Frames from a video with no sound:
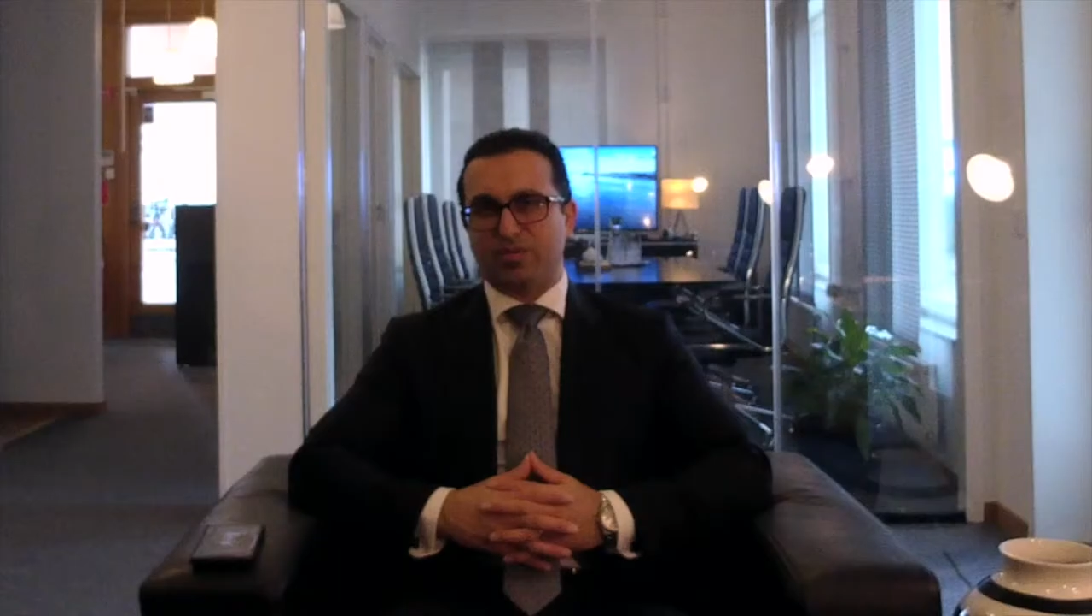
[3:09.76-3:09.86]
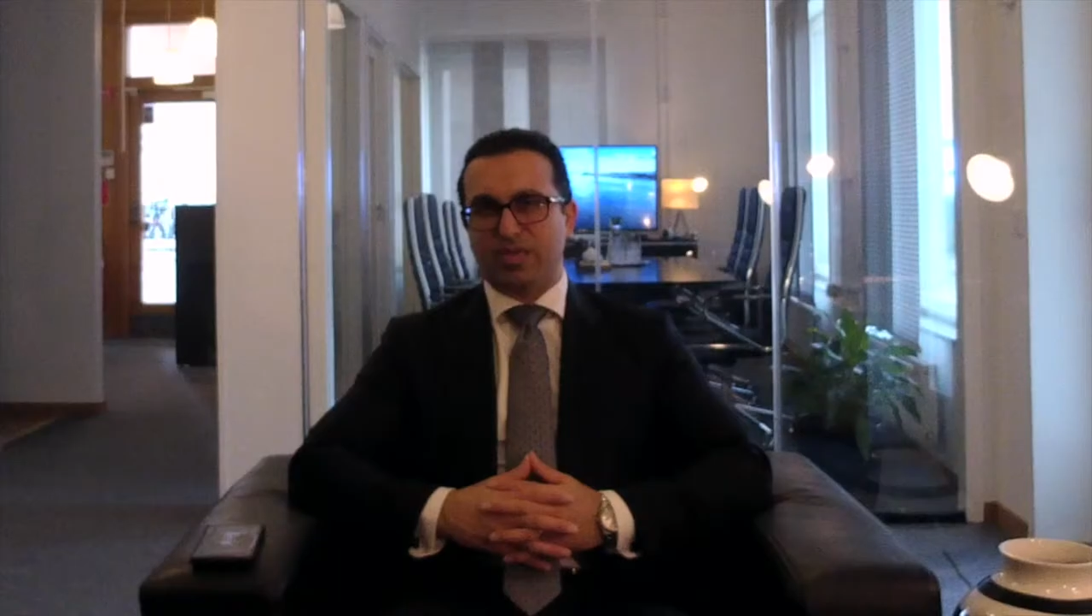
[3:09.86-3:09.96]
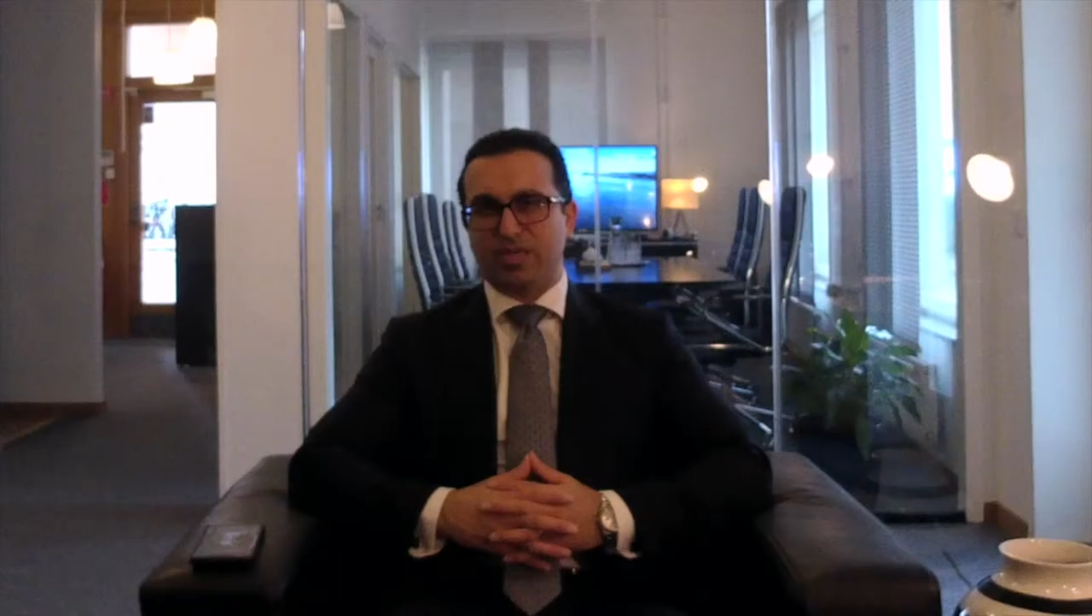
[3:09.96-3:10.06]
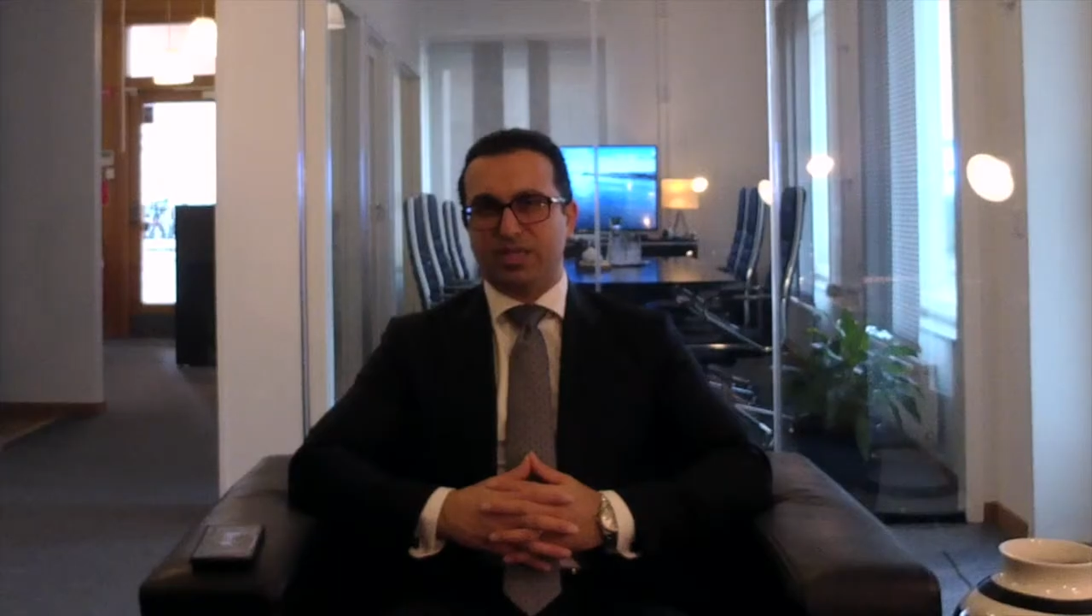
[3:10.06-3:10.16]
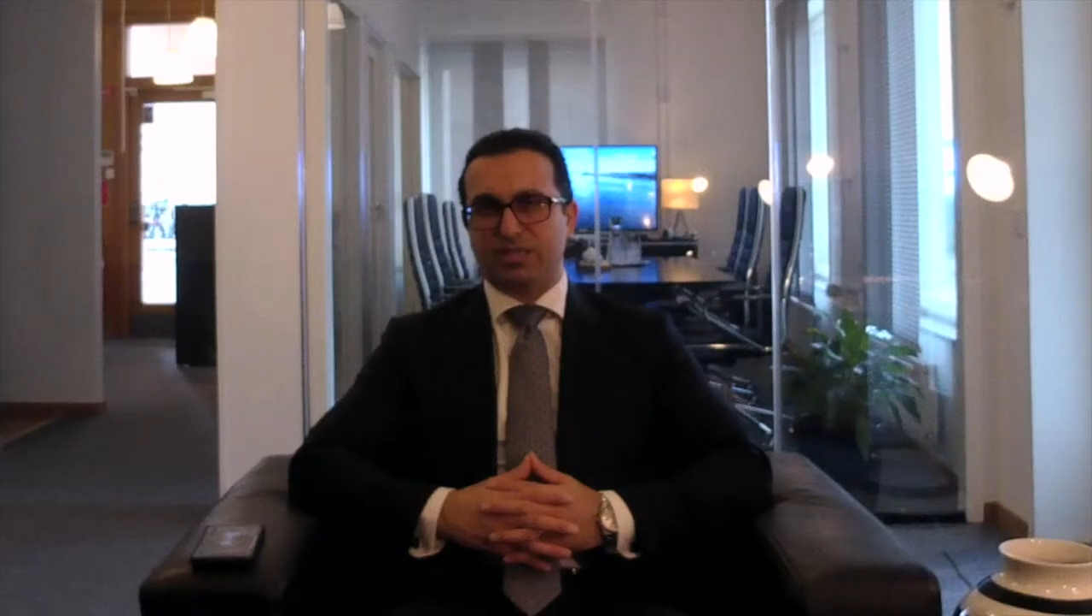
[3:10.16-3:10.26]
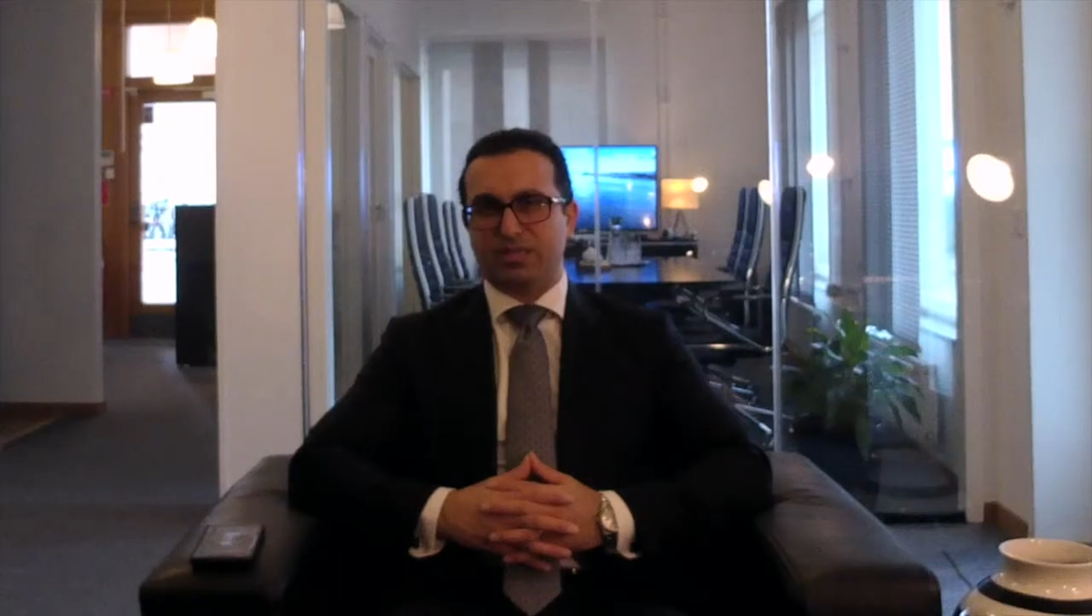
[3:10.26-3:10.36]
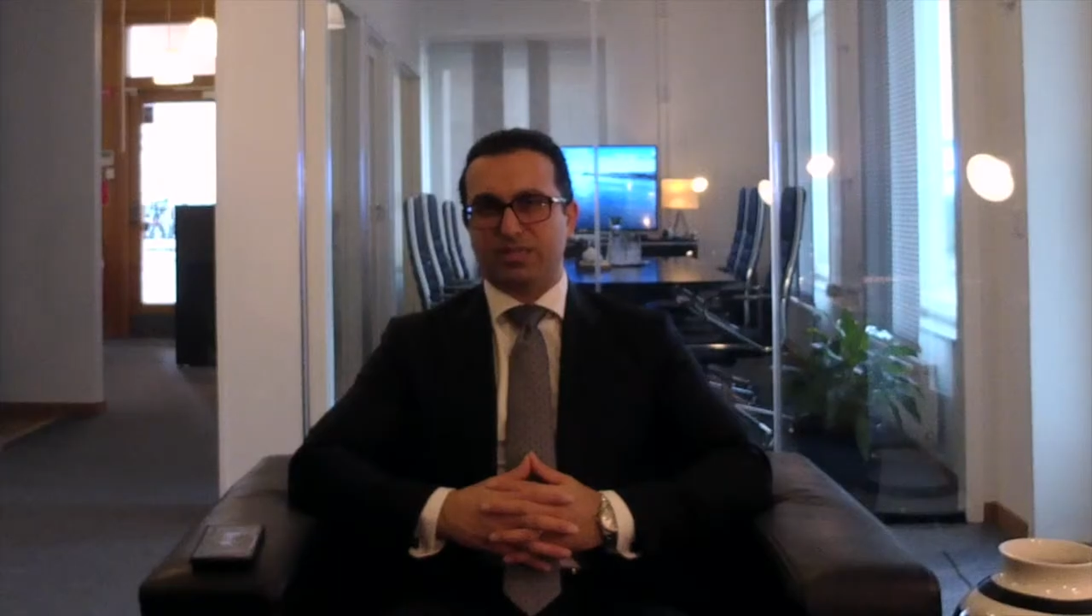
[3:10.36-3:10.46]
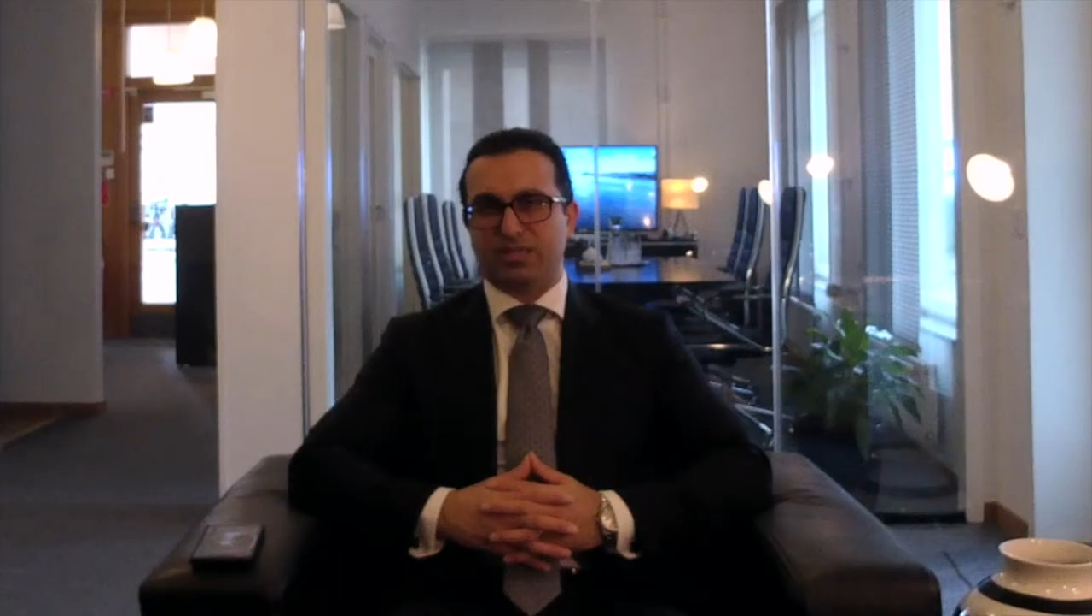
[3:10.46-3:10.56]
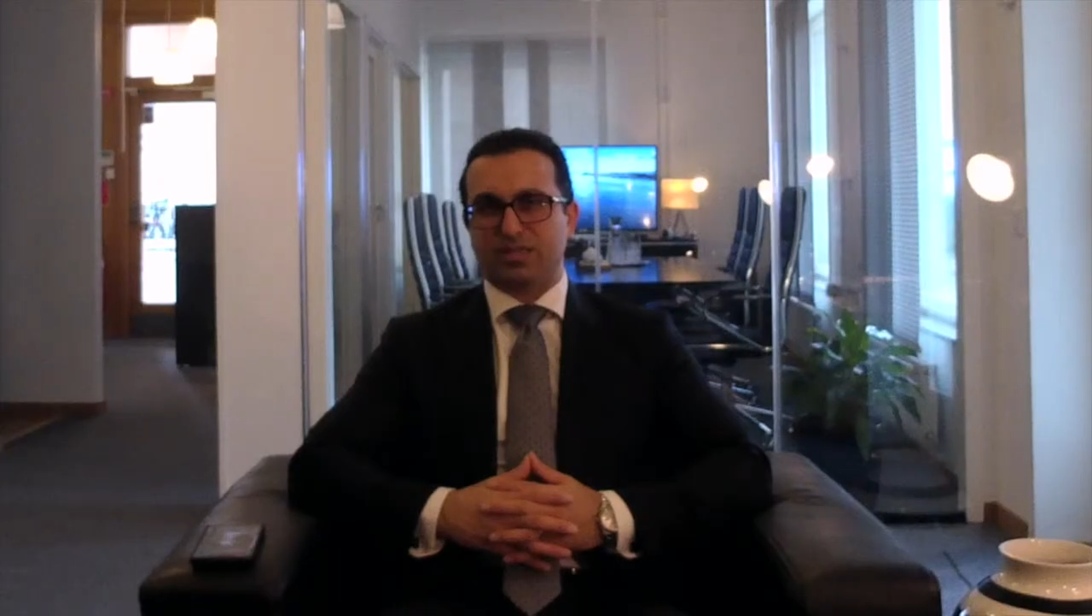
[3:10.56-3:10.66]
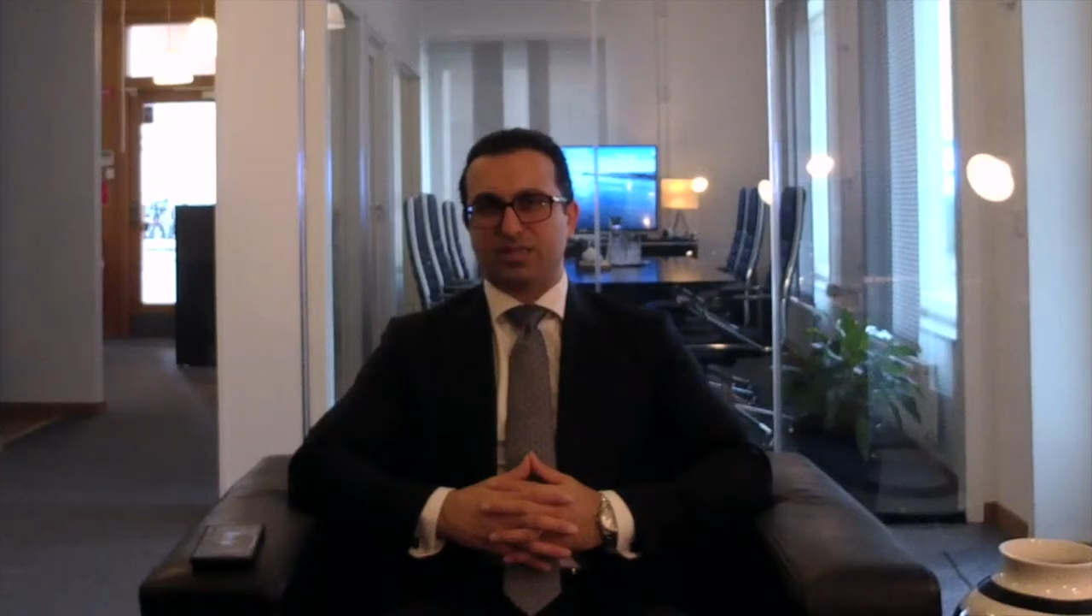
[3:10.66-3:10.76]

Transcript: me is